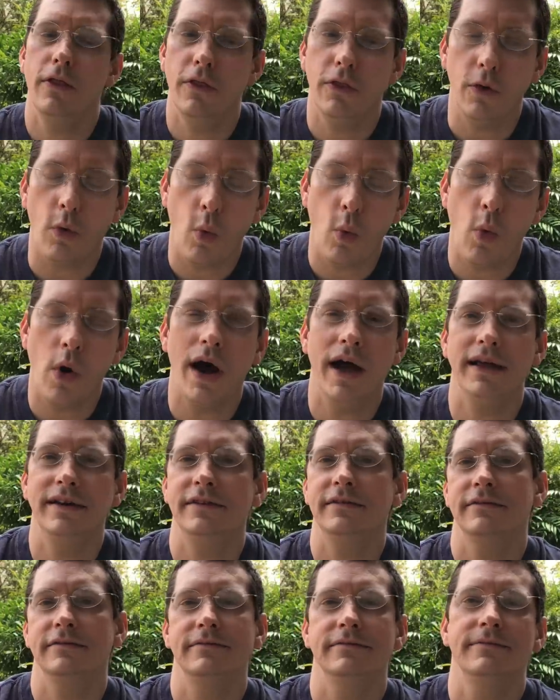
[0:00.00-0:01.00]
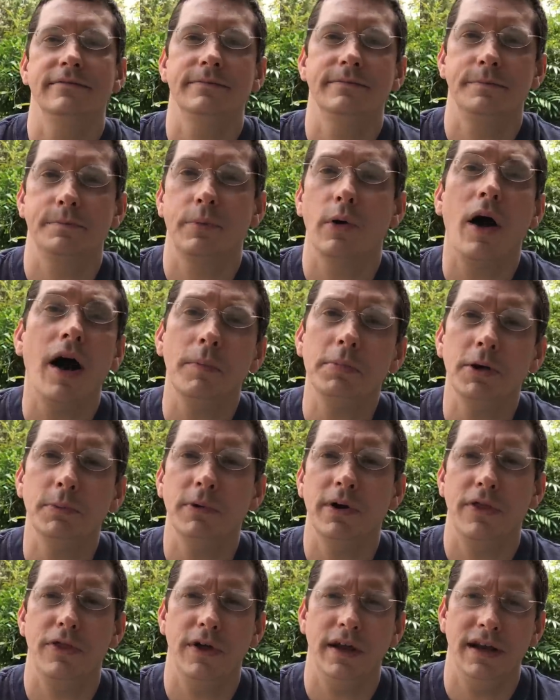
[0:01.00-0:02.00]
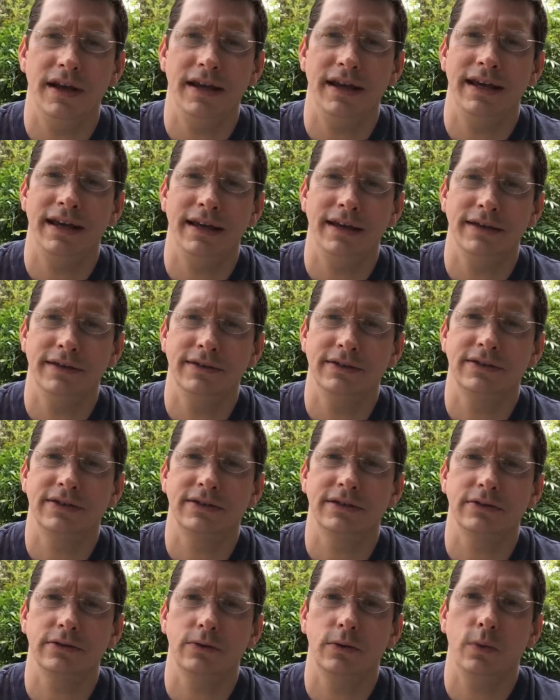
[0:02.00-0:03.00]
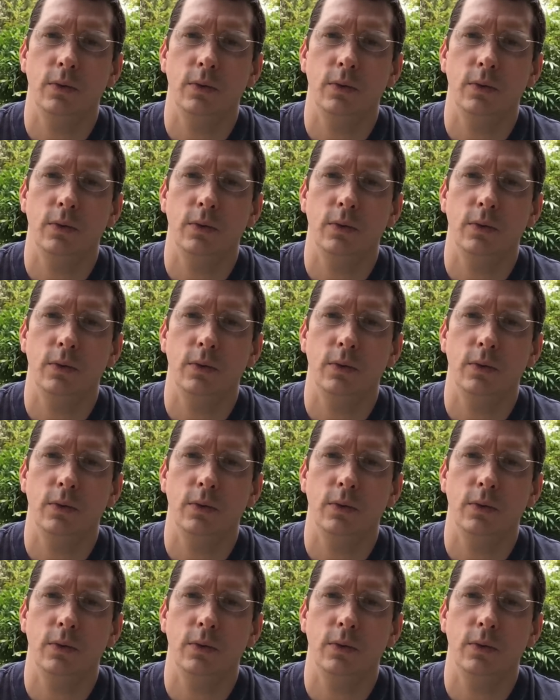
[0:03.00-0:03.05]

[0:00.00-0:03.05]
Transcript: The one problem with it is